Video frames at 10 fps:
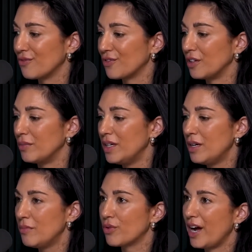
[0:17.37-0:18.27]
from
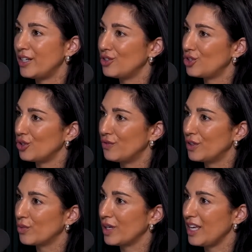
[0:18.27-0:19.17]
Brad
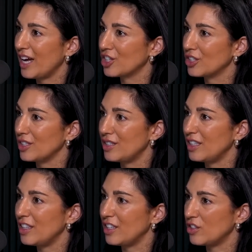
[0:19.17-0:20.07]
Schoenfeld, where he actually
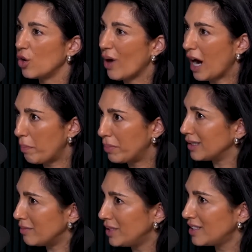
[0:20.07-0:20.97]
said that there's no upper
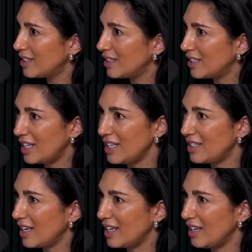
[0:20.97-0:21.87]
limit. Did he
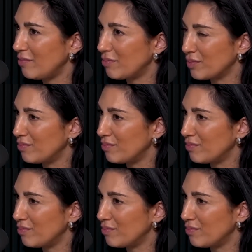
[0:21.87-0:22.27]
say he,